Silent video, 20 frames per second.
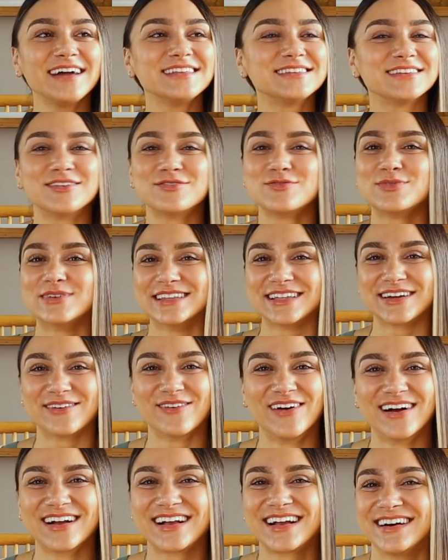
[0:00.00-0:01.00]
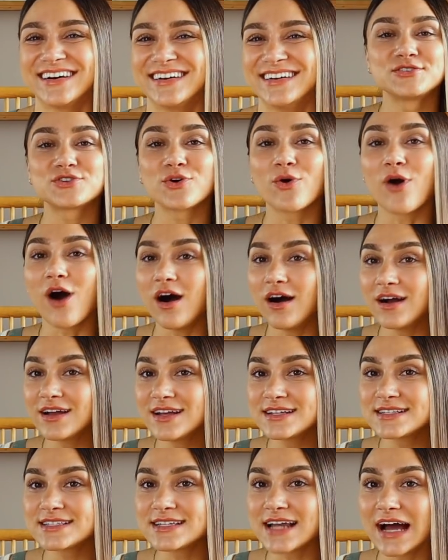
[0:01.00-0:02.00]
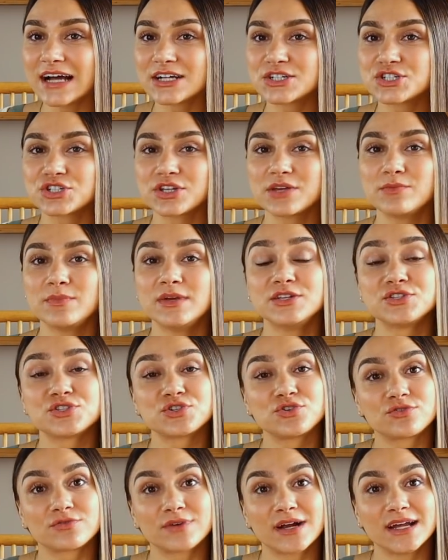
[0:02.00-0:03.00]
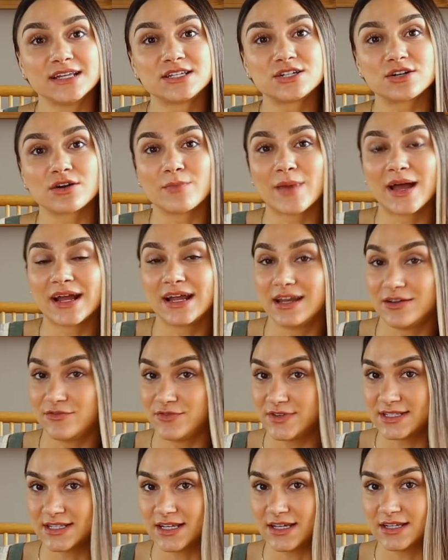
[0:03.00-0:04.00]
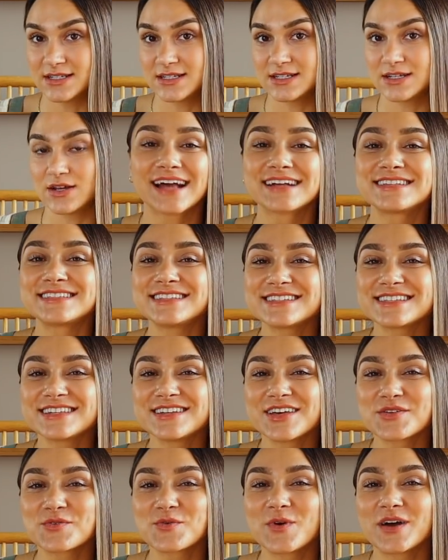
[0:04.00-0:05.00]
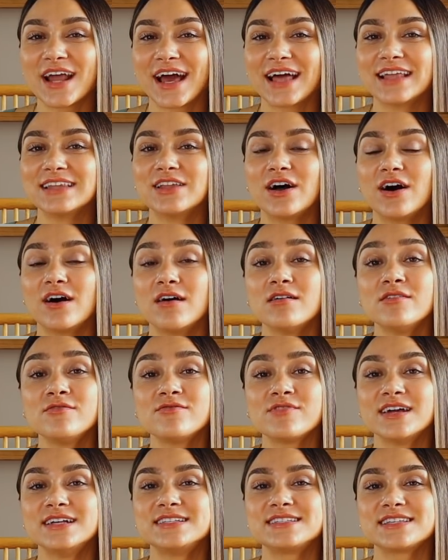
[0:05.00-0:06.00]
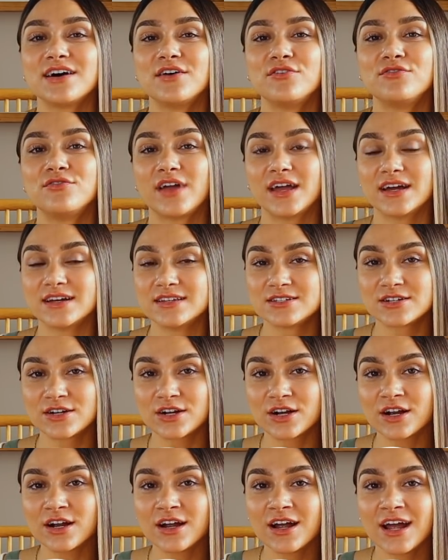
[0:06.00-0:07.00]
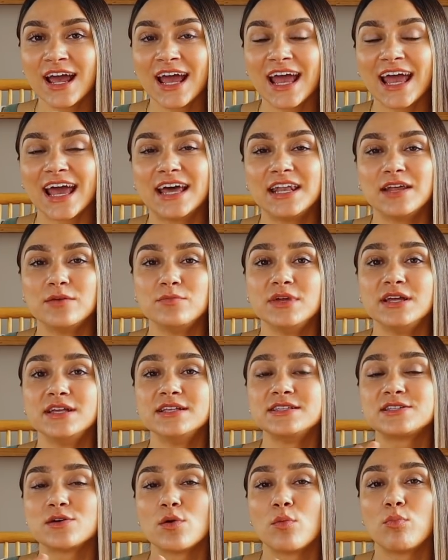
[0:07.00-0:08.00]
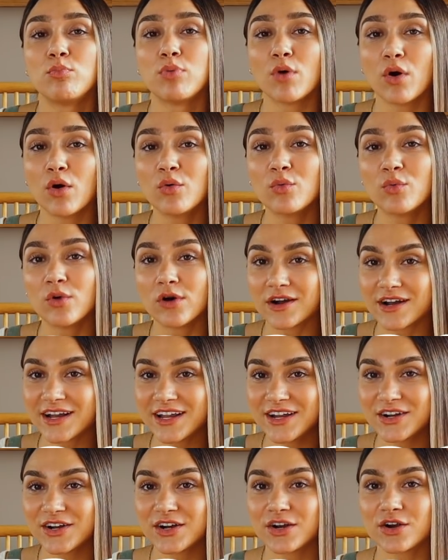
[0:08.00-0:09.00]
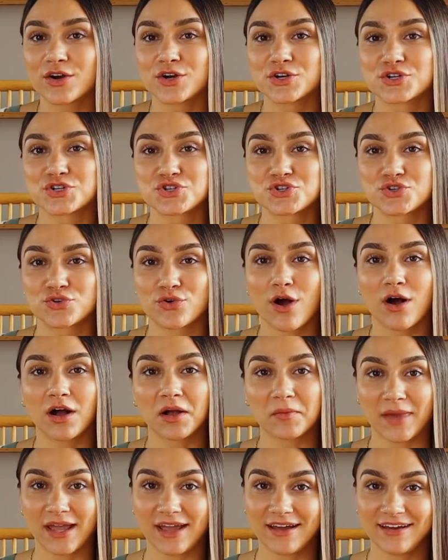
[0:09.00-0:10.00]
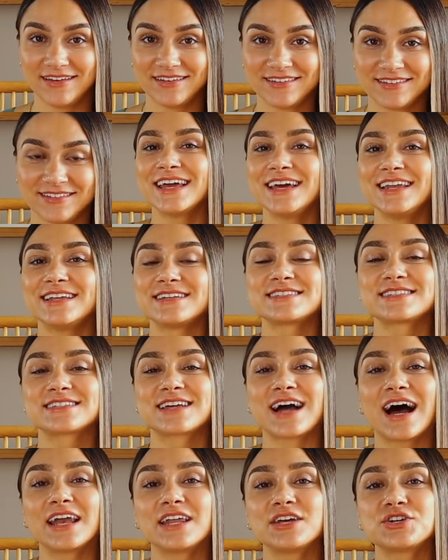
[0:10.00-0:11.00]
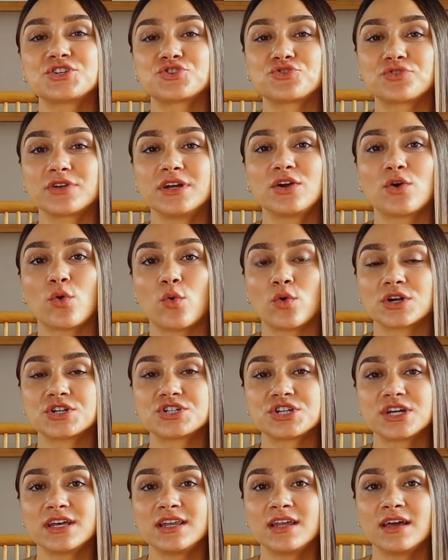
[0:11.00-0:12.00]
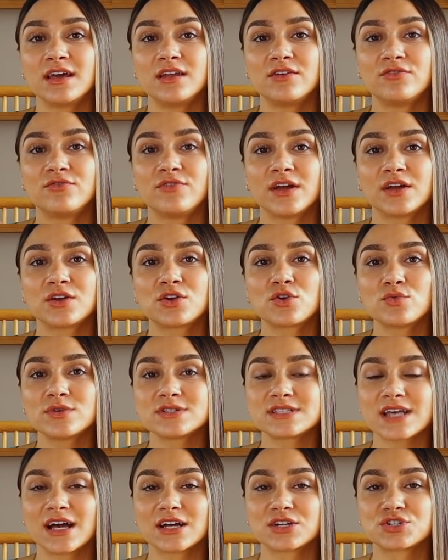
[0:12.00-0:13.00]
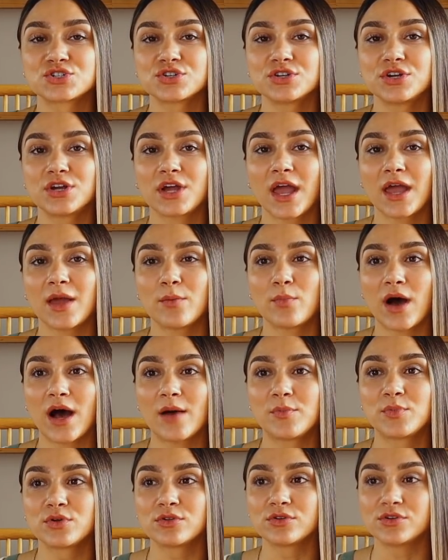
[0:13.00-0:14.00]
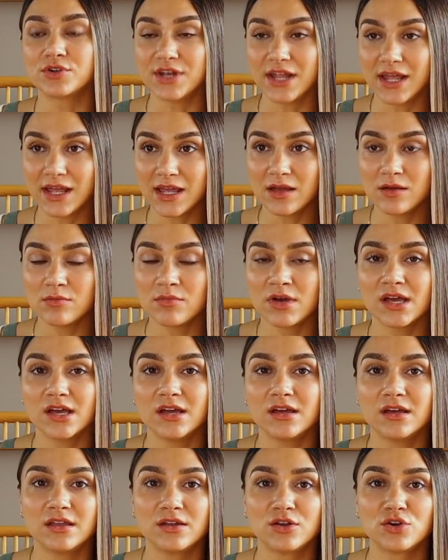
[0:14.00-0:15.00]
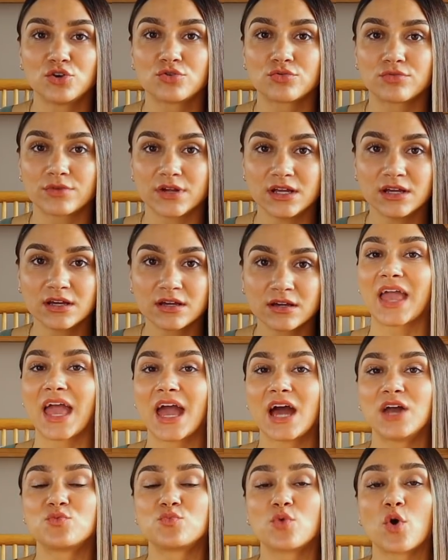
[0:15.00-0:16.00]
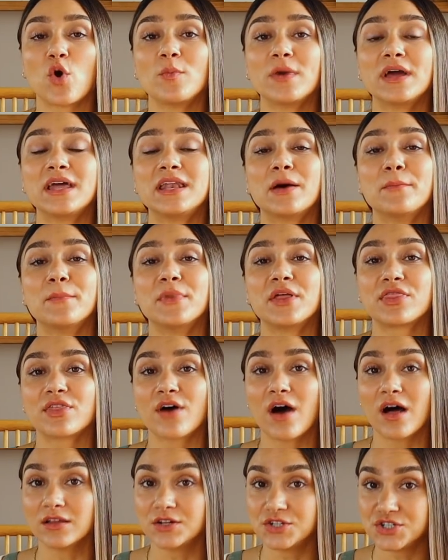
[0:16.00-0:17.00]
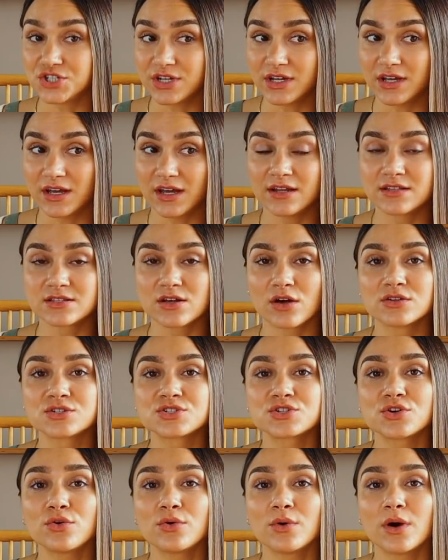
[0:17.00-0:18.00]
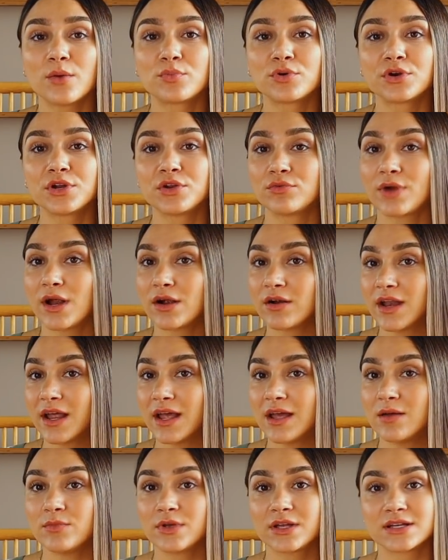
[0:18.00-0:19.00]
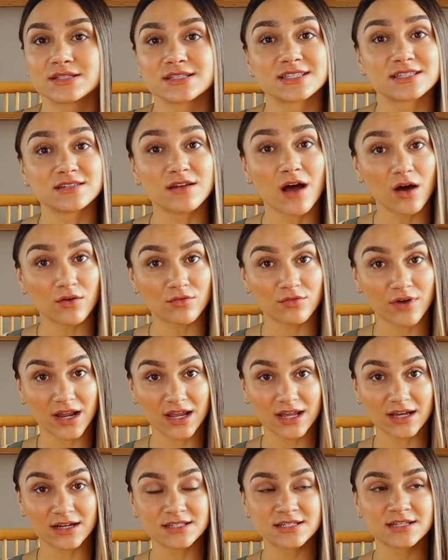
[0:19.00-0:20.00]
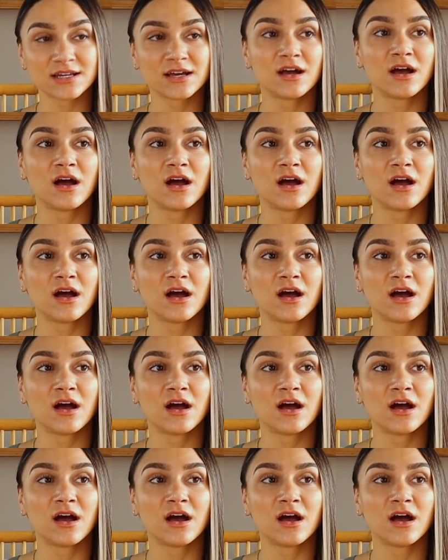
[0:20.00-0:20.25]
I love Willy Wonka. So August actually means great or magnificent. Next is another one I love. It's Evander, and it means bow warrior or strong man. It is Scottish Greek origin, and Evander was actually a popular name in Greek and Roman mythology, and it's also a pretty rare name because it's not ranked.